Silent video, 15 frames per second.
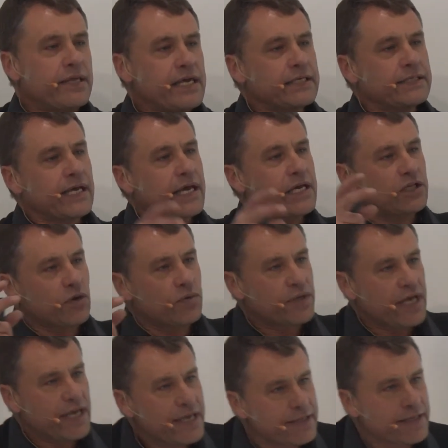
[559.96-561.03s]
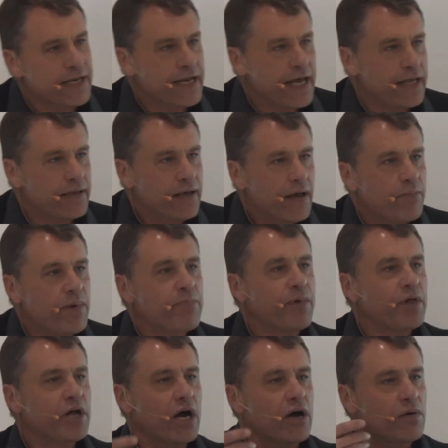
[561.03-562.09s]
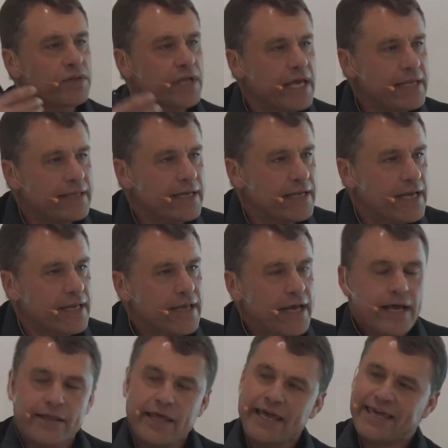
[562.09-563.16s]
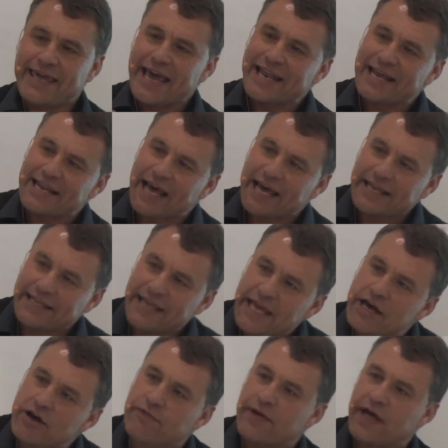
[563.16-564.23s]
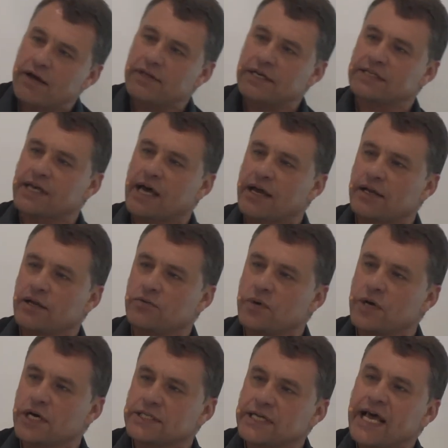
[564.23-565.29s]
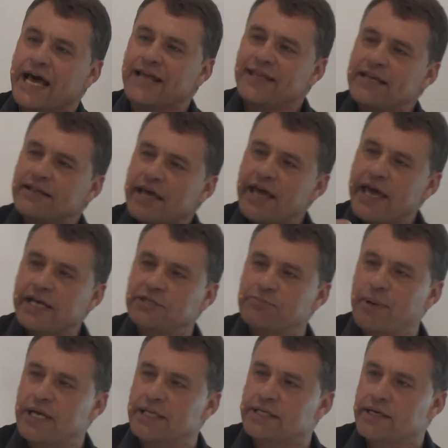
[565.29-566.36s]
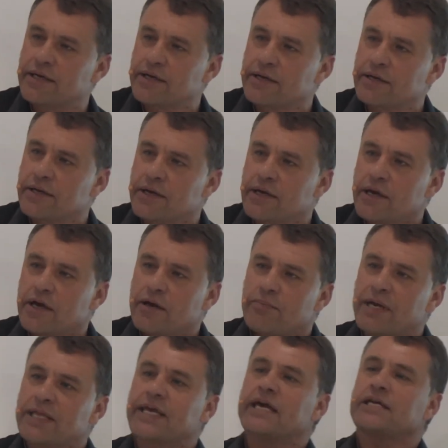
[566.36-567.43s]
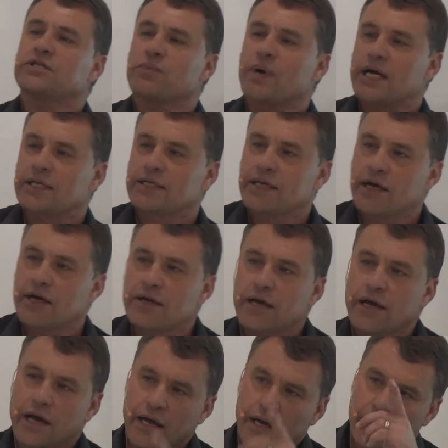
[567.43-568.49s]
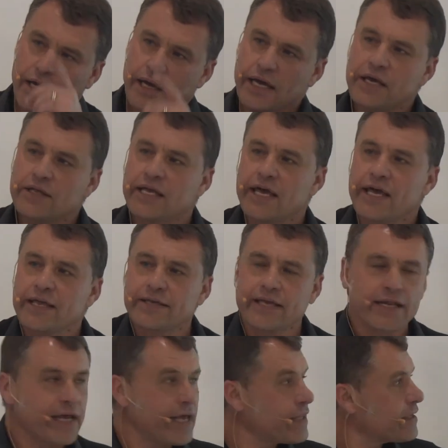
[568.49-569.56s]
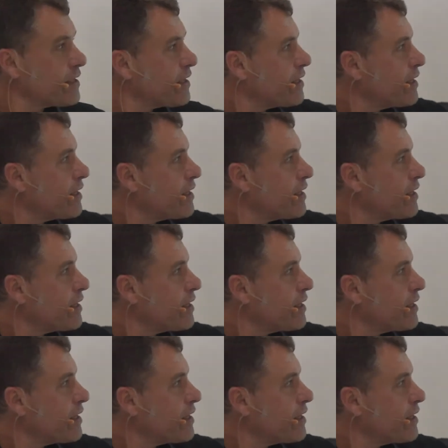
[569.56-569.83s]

these days on the internet, people go on the internet, they get an idea of how the cyclone works, and then they're expert. But guess what? In the internet,